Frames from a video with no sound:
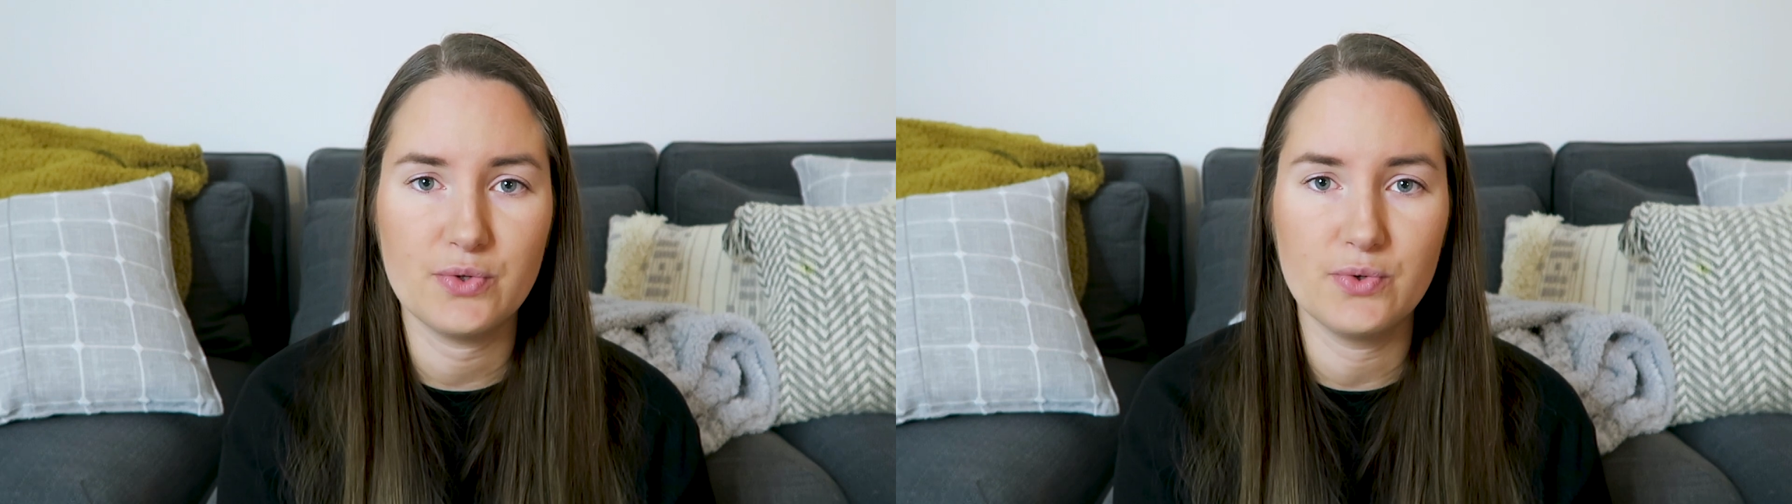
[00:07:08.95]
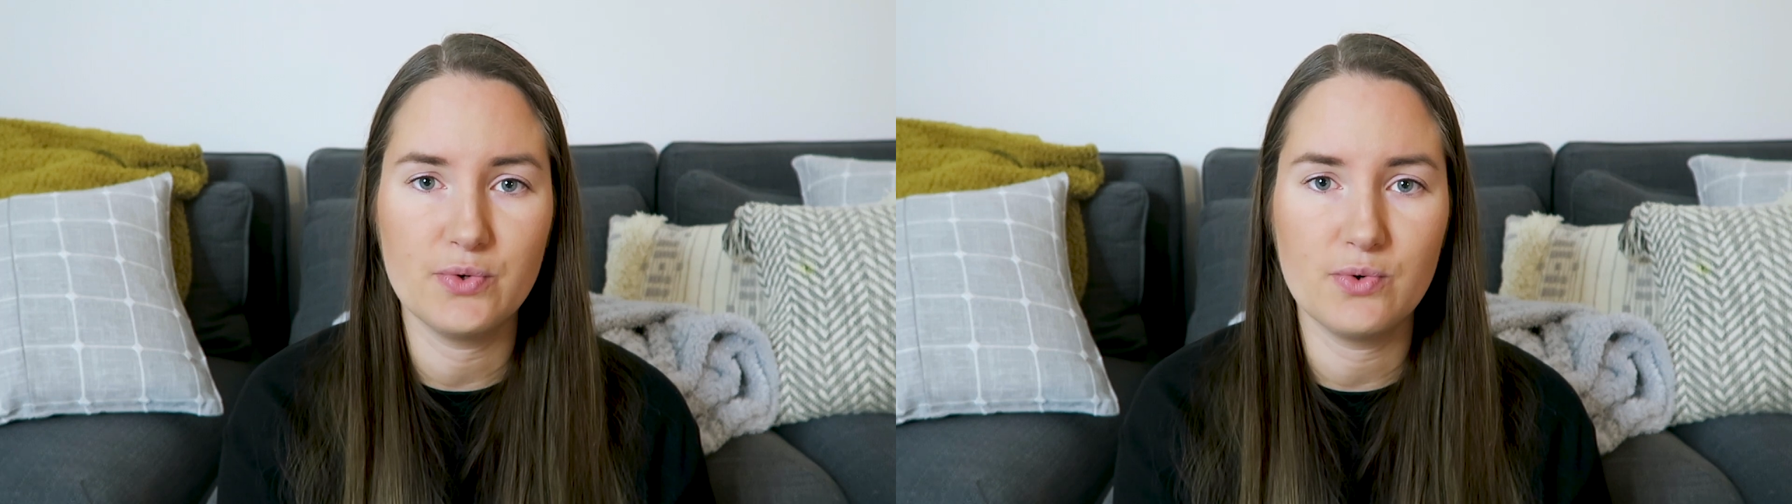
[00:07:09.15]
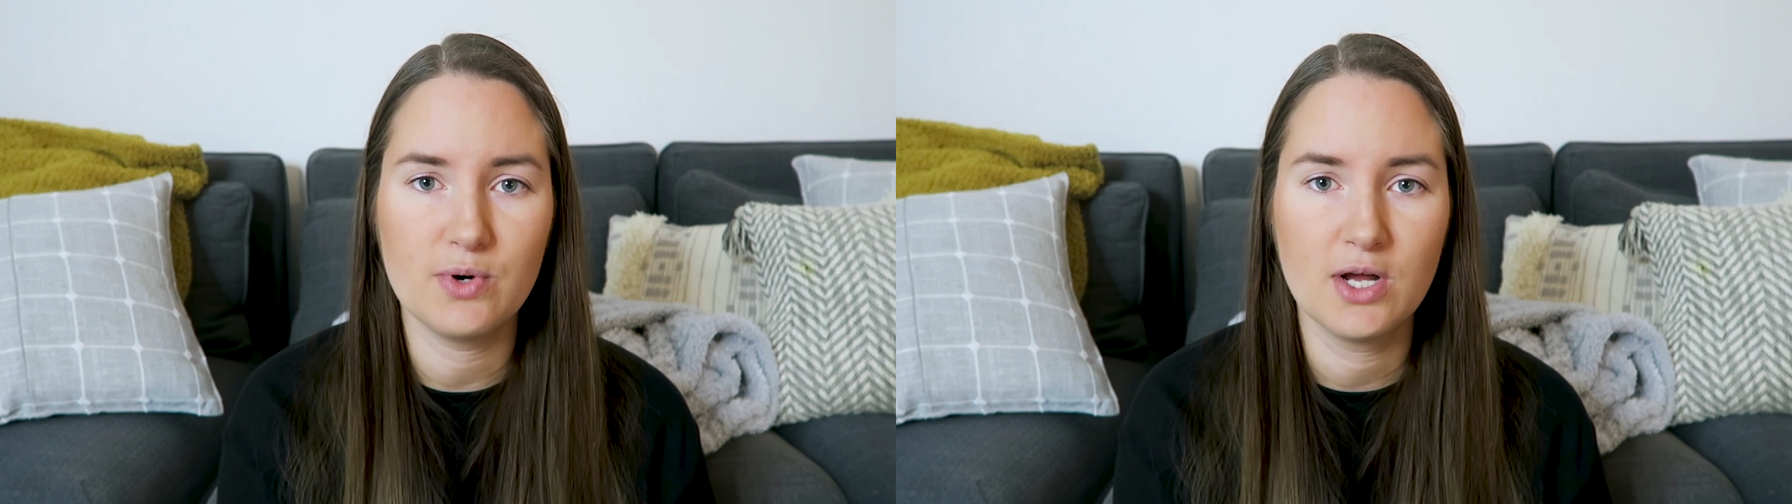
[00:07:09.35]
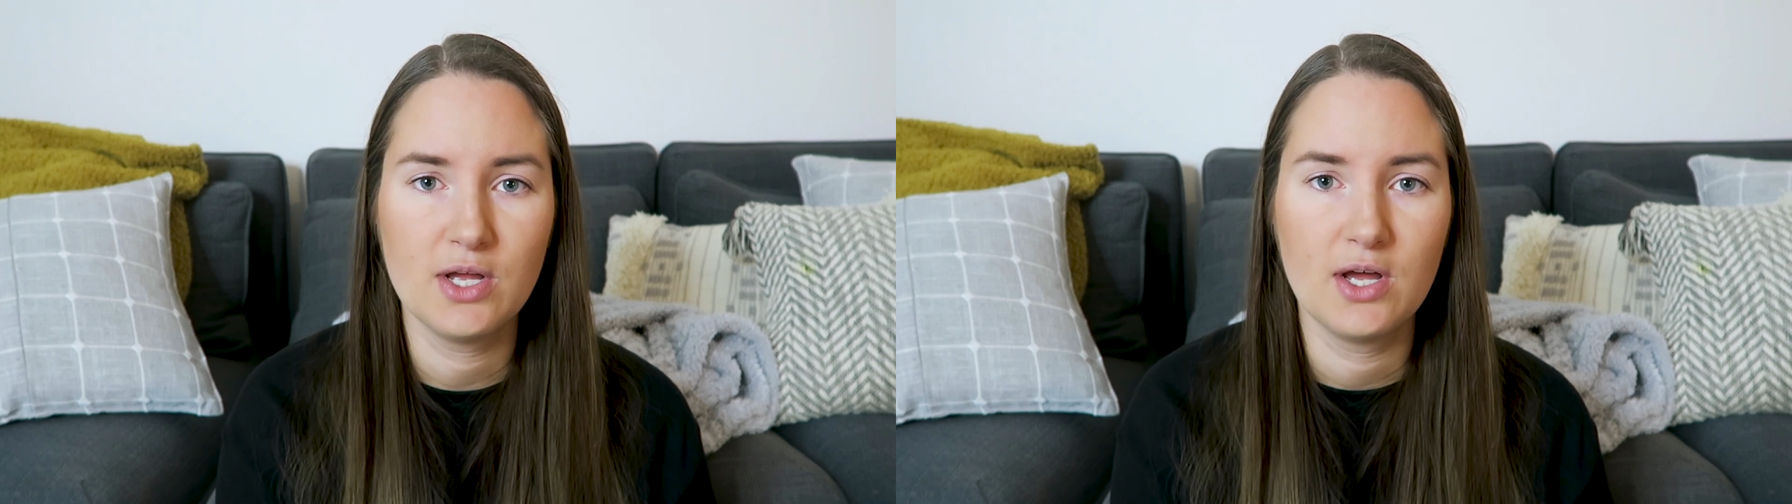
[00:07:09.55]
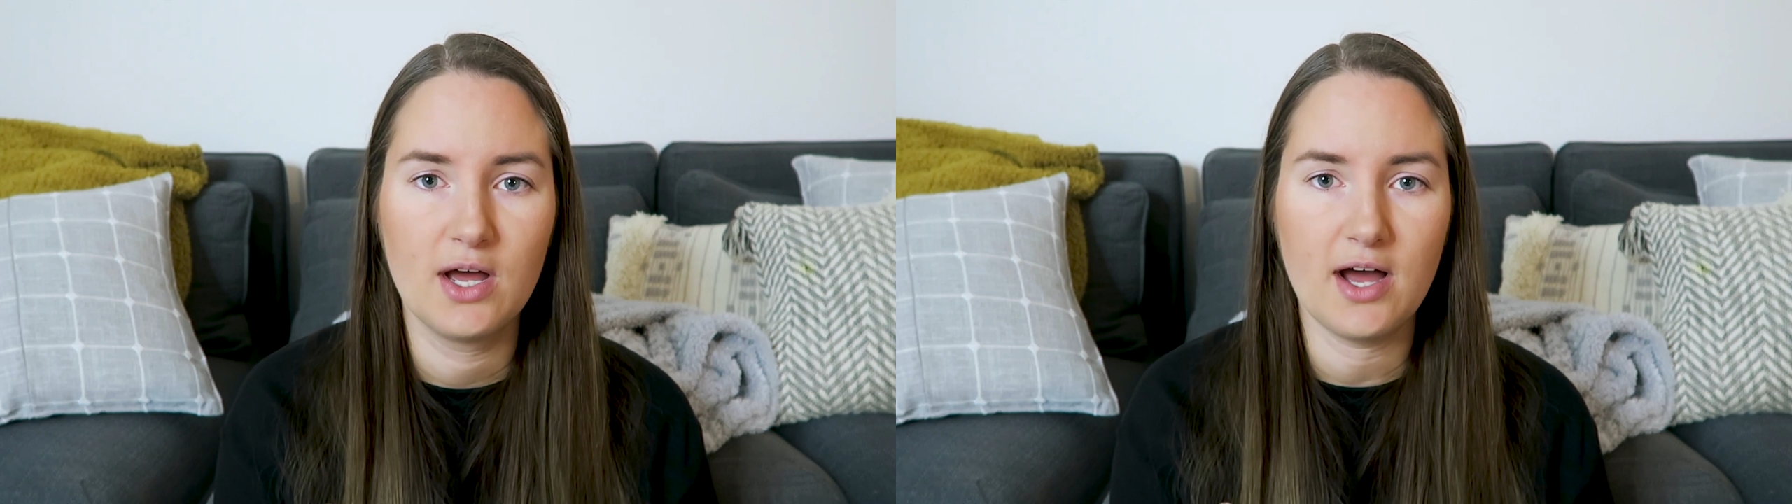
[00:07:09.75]

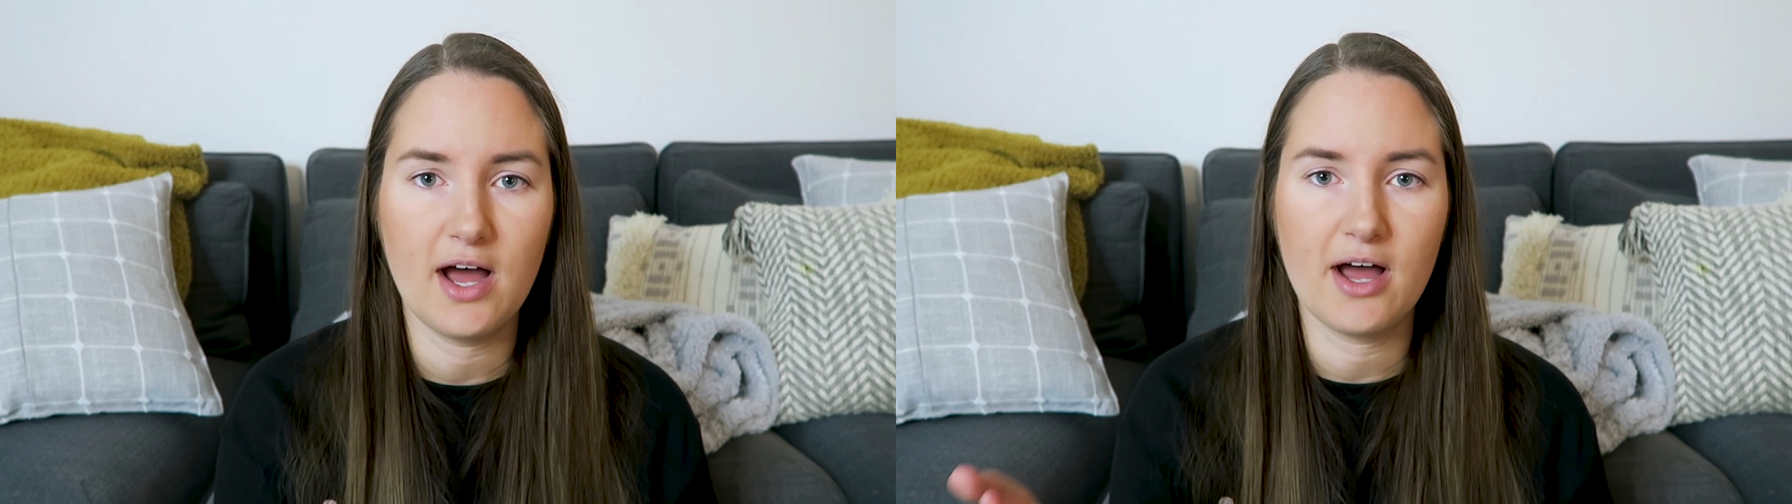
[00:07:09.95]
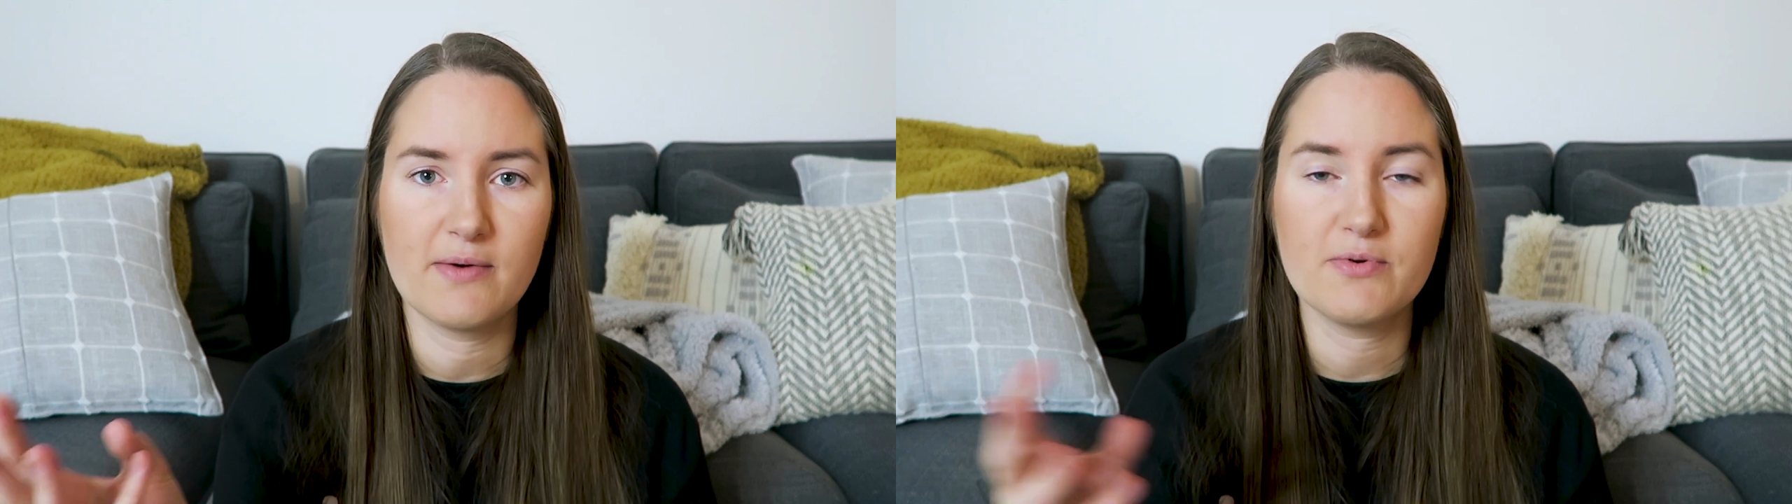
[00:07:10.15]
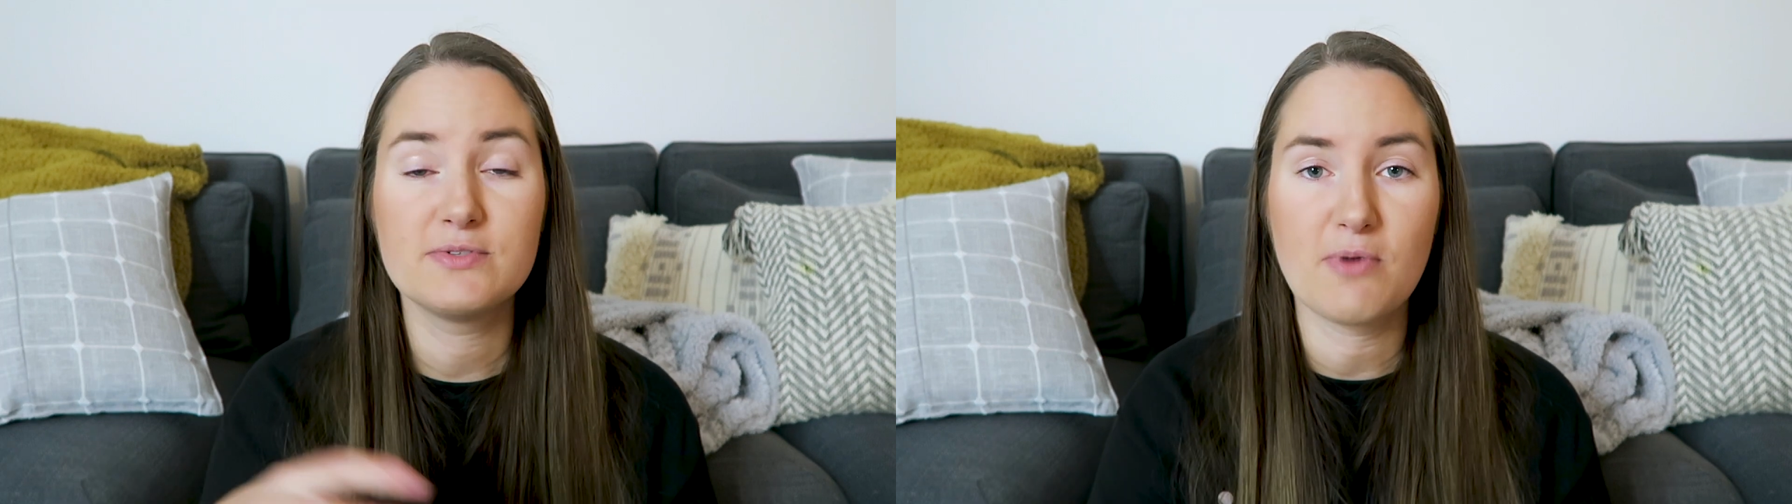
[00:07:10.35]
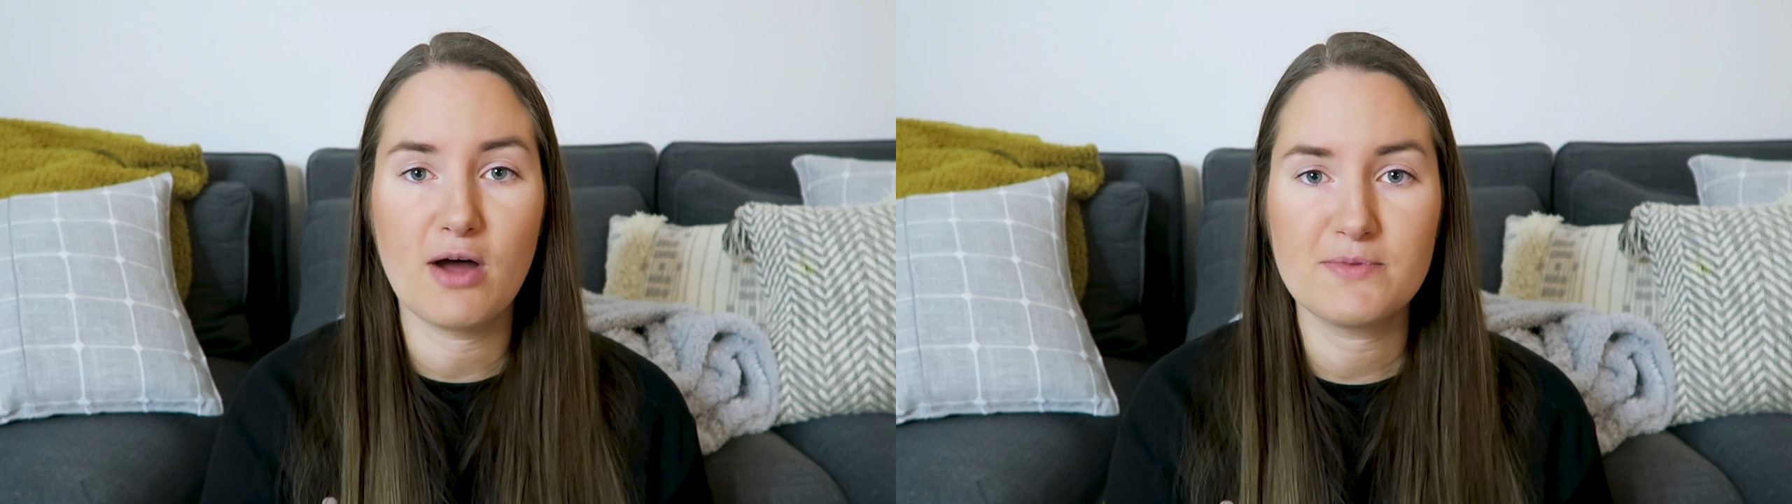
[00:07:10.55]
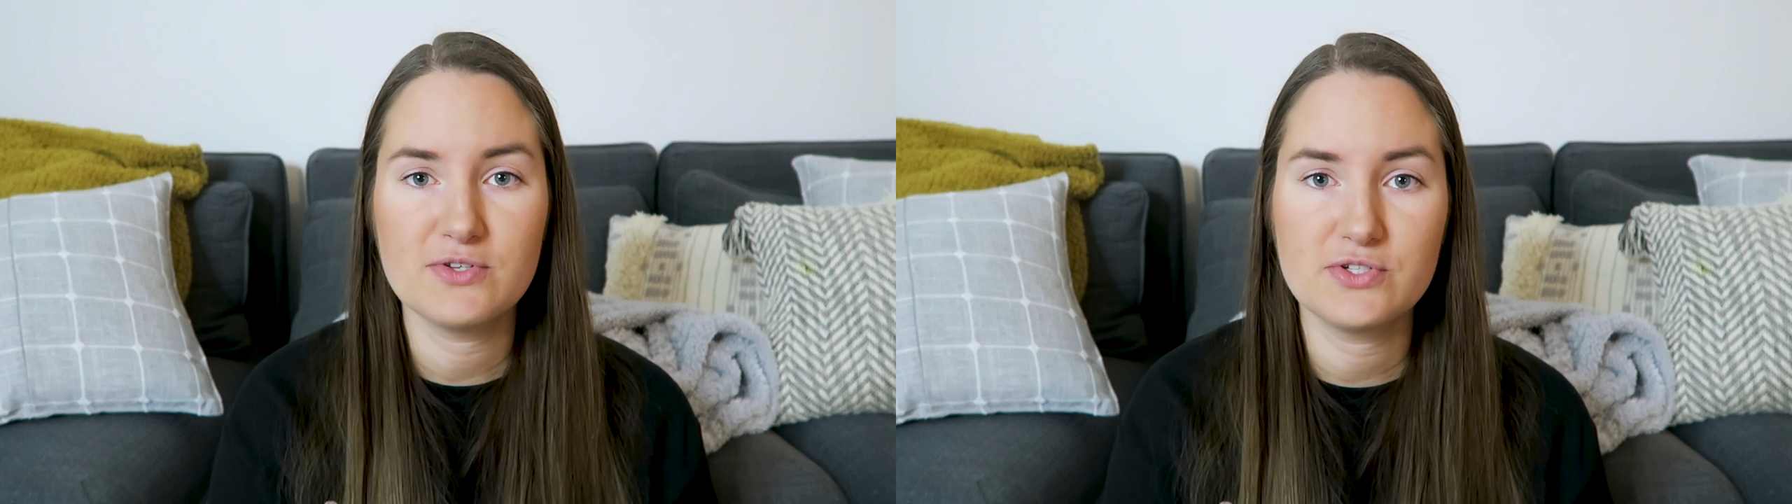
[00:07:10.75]
whose
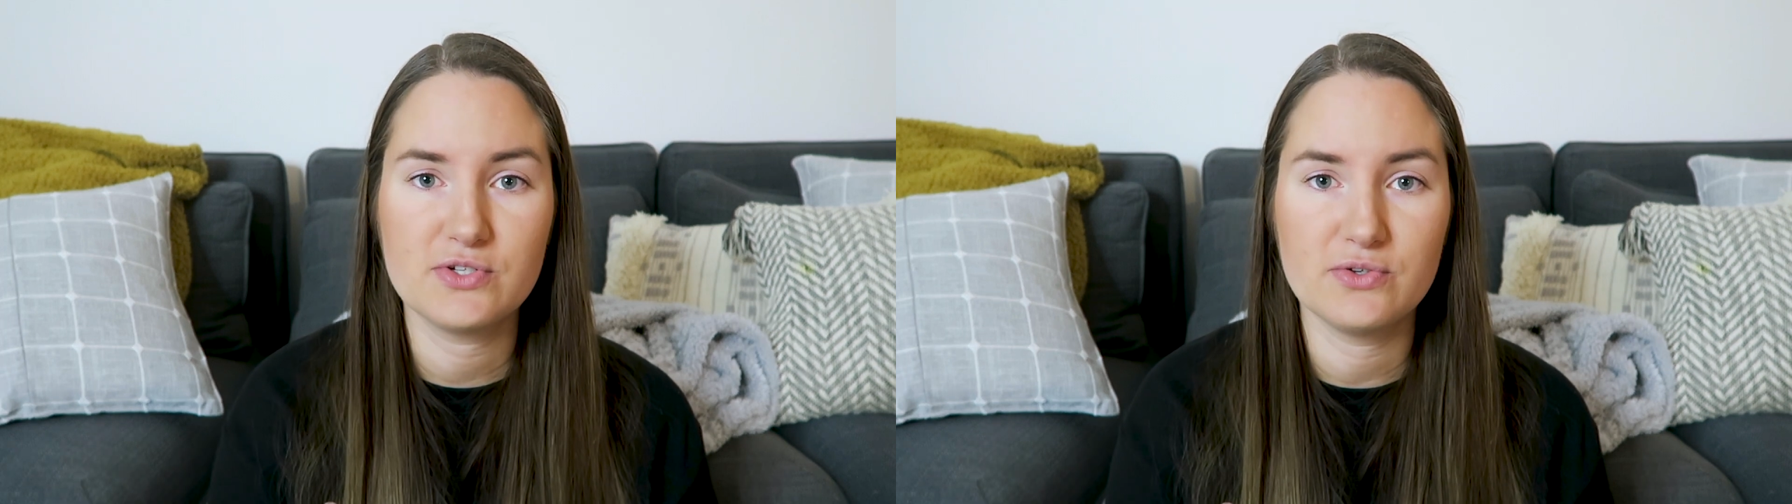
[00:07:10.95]
mom used